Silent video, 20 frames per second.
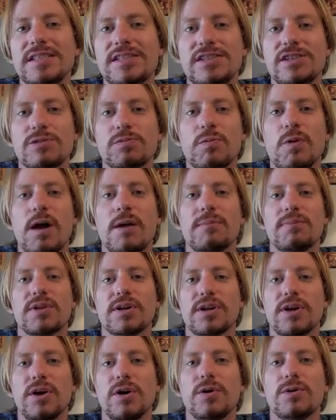This is Ron
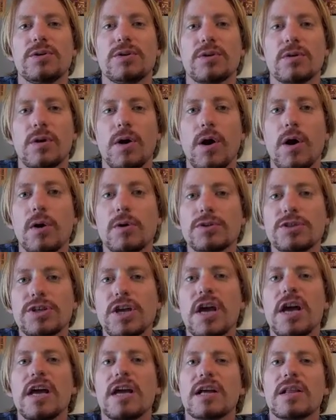Placone, your
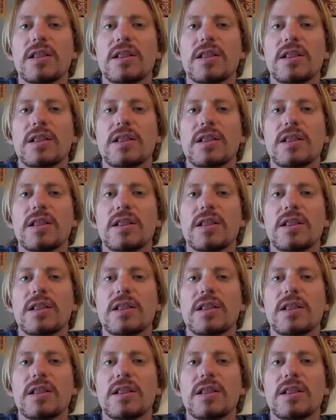host.